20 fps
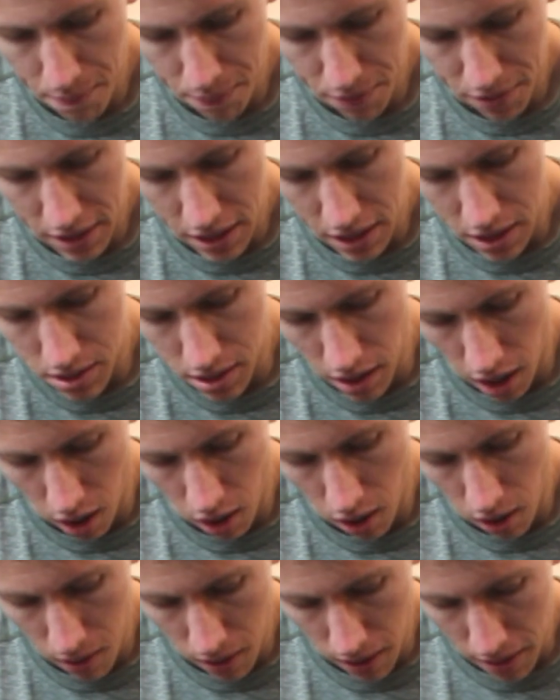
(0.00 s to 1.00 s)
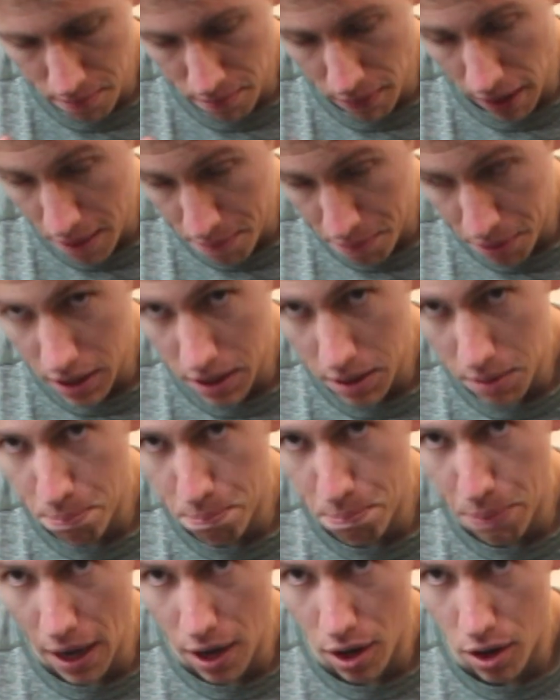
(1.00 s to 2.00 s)
These are, in my opinion,
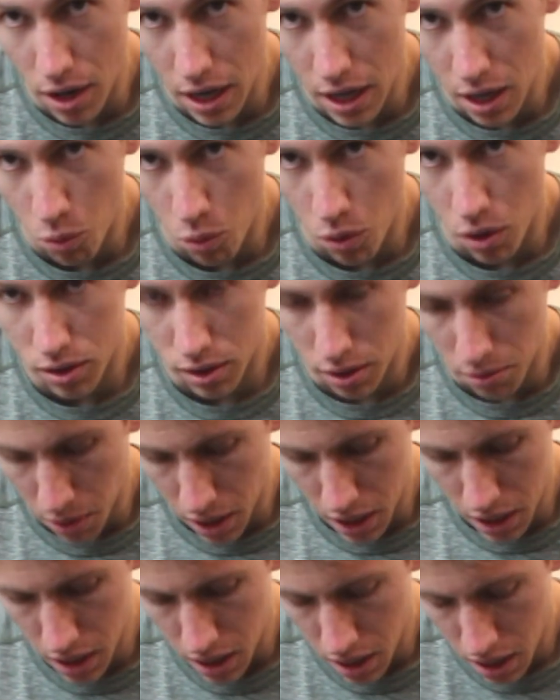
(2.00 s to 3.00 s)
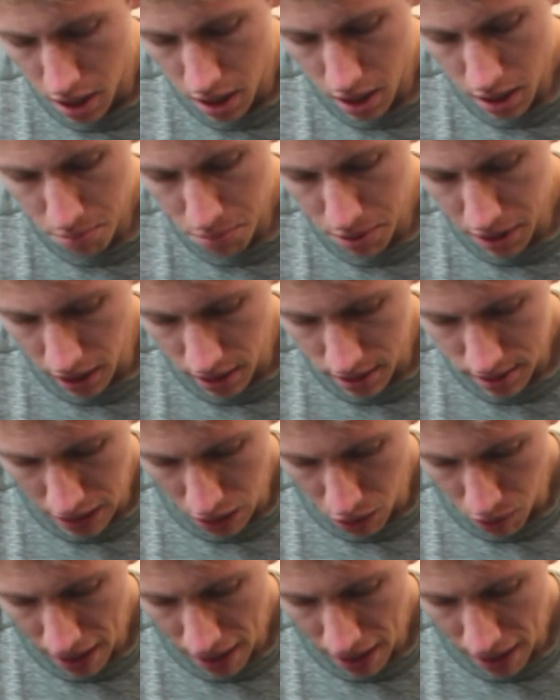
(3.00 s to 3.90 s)
better and worth the money because they don't